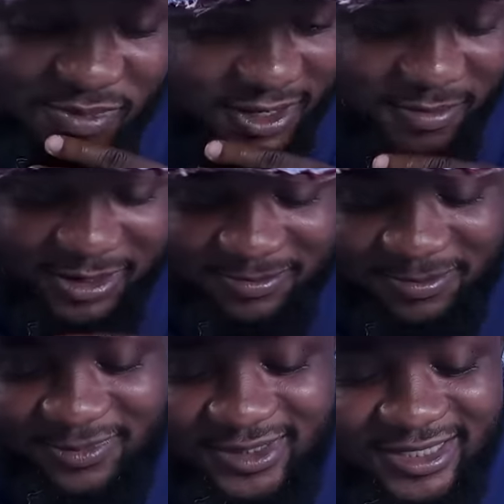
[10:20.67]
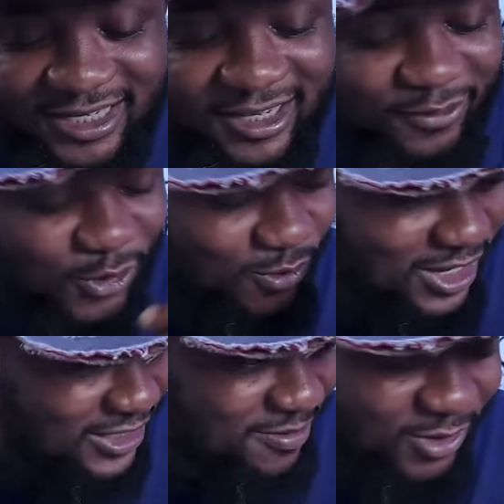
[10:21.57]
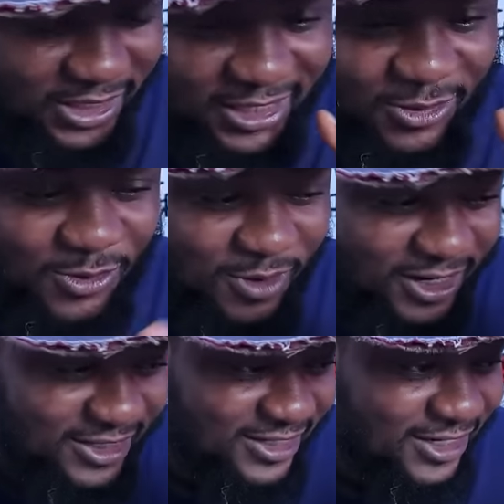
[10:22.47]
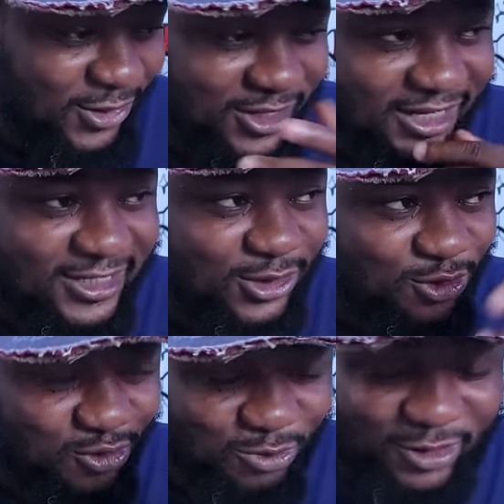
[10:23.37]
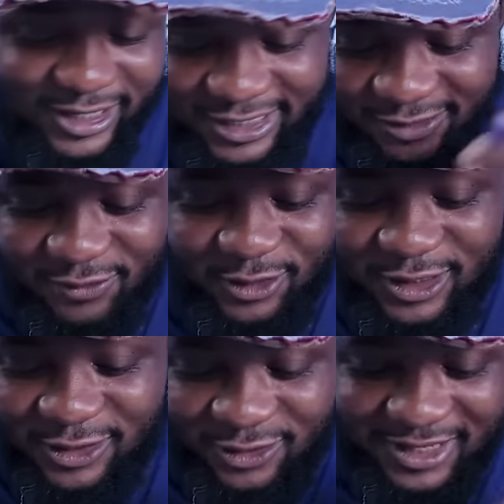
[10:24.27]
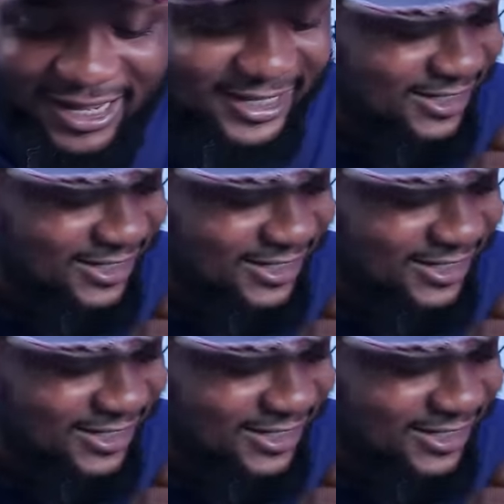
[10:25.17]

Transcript: blame her. If you want the money, you want other things, you should be ready for the other